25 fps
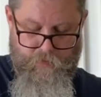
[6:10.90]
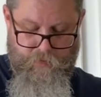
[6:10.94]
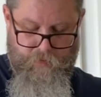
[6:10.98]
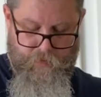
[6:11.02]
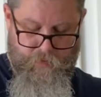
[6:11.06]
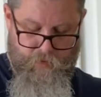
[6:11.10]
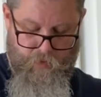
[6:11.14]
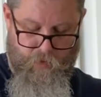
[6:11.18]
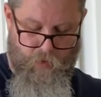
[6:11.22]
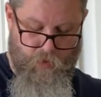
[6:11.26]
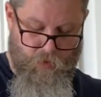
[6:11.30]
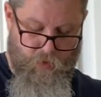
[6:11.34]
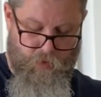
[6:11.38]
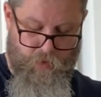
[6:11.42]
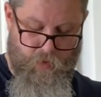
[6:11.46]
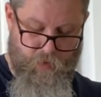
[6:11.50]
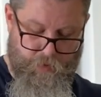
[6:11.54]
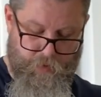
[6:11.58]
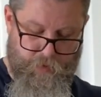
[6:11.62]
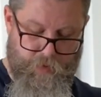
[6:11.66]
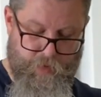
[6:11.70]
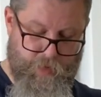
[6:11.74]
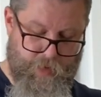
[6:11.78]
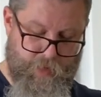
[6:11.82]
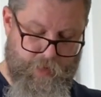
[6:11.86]
All
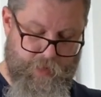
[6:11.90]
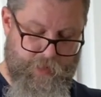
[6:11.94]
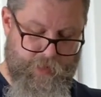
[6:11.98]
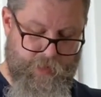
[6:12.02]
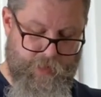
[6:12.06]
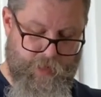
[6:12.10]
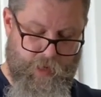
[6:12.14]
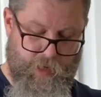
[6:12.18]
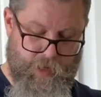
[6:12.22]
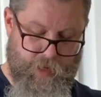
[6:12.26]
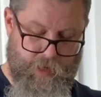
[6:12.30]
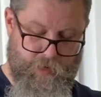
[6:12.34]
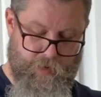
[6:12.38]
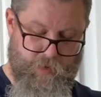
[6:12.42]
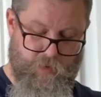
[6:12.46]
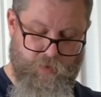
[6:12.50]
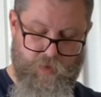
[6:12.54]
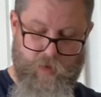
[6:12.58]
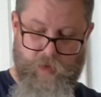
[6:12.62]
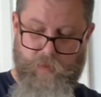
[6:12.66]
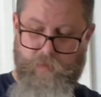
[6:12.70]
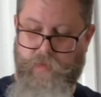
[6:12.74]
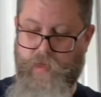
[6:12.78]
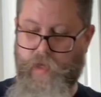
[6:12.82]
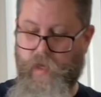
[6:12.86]
nice and
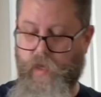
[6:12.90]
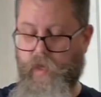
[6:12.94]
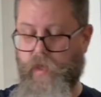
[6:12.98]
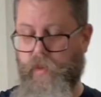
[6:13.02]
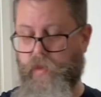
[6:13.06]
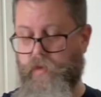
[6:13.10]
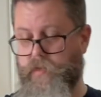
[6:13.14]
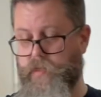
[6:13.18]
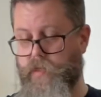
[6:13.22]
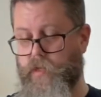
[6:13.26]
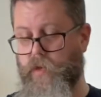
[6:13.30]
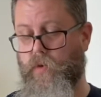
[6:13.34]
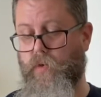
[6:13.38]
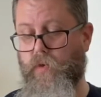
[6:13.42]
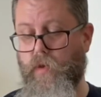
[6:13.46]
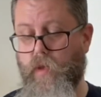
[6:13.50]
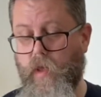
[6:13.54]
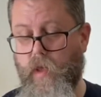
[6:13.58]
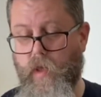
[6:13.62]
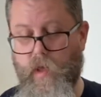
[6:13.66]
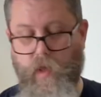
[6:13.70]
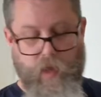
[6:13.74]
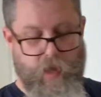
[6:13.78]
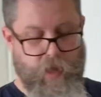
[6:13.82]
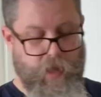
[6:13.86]
creamed together. So
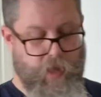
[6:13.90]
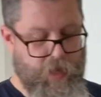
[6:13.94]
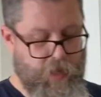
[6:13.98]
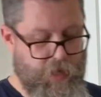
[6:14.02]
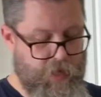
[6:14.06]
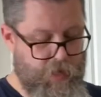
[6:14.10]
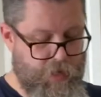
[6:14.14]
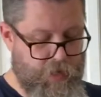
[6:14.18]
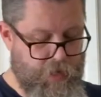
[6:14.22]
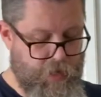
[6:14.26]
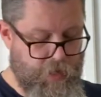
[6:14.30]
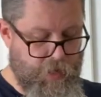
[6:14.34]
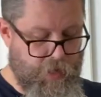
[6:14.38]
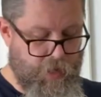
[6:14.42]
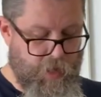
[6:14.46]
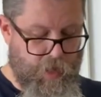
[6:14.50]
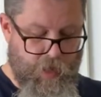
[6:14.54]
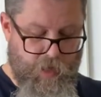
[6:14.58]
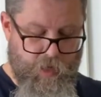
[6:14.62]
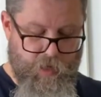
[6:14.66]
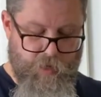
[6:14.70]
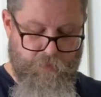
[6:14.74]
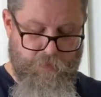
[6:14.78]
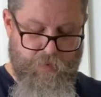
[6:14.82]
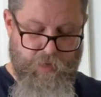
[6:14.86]
again, I'm
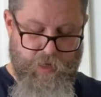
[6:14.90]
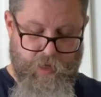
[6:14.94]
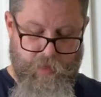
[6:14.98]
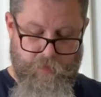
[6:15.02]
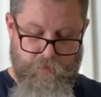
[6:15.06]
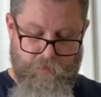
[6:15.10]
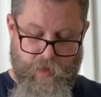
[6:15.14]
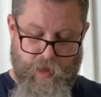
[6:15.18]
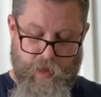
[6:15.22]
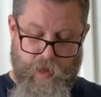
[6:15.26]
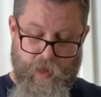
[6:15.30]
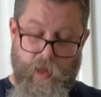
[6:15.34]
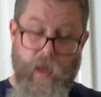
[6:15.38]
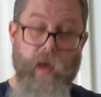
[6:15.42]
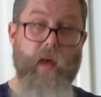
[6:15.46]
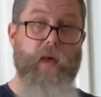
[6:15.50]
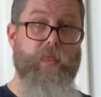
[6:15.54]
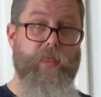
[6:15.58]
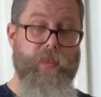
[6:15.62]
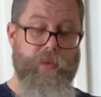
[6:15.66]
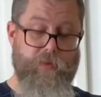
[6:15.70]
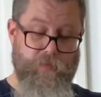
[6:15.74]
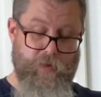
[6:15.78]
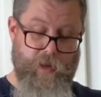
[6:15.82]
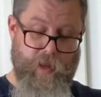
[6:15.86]
going to put in my
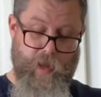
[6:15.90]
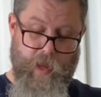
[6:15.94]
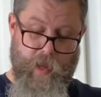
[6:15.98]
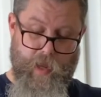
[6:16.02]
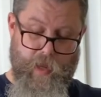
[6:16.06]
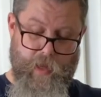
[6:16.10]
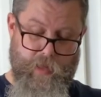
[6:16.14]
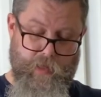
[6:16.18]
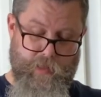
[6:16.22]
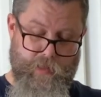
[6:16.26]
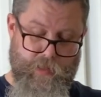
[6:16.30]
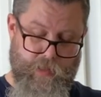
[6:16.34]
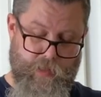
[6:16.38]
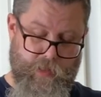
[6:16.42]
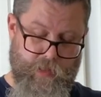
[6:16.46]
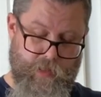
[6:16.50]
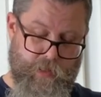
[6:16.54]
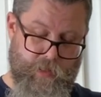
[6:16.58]
3 eggs.